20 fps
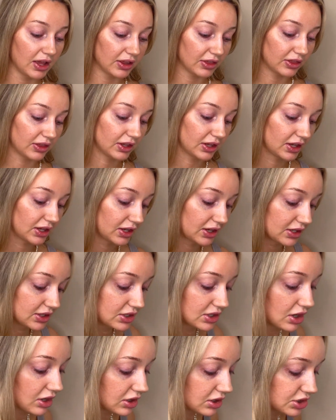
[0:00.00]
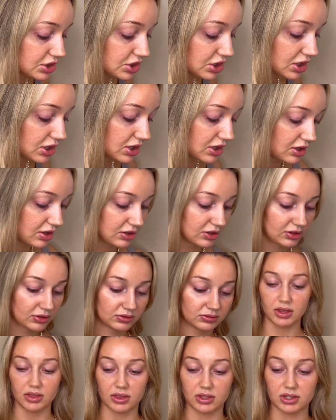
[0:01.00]
the
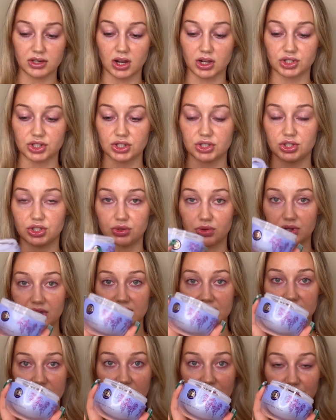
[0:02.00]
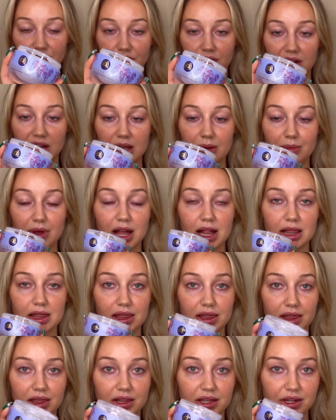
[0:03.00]
Tatcha Dewy Skin Cream.
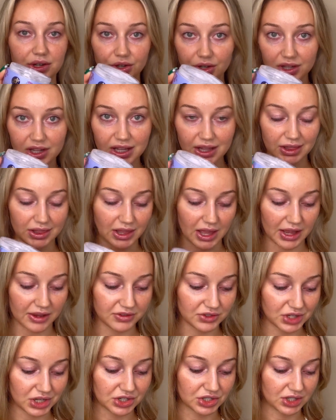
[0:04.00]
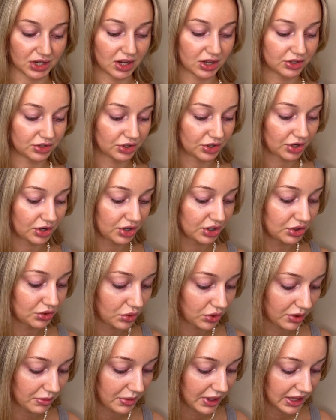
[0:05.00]
Literally life-changing under
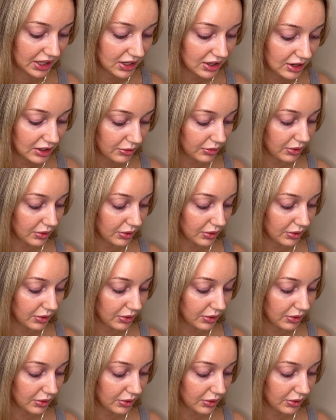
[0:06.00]
your makeup.